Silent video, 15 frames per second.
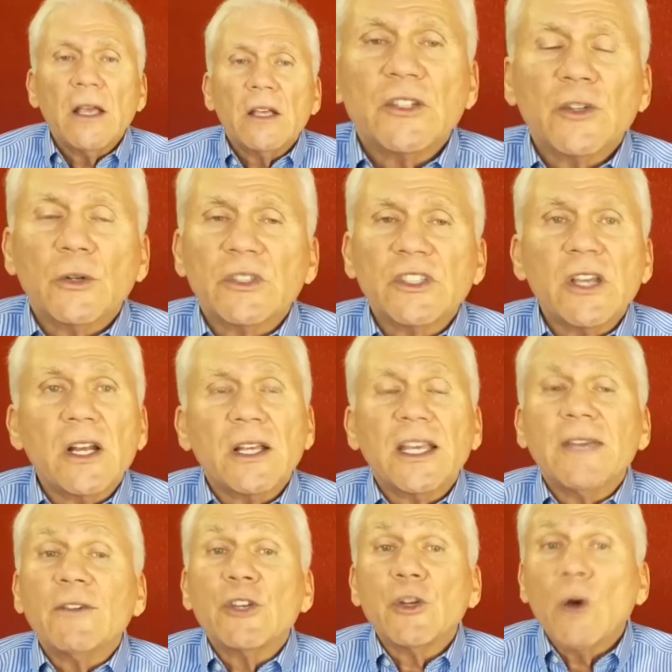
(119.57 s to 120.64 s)
So instead of
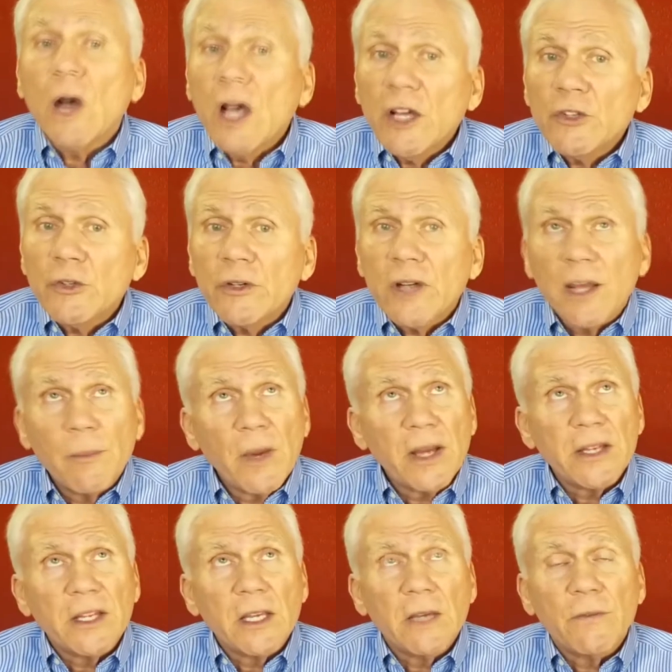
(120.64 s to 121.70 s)
giving you 100, I
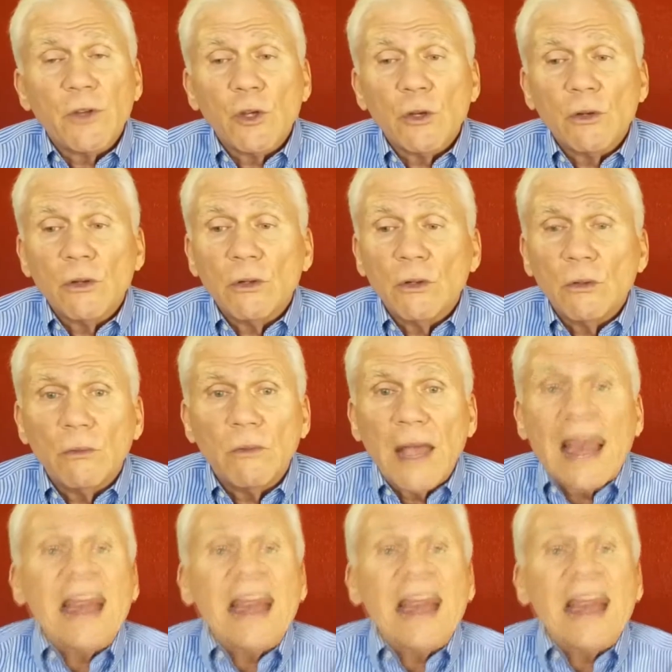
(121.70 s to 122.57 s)
might give you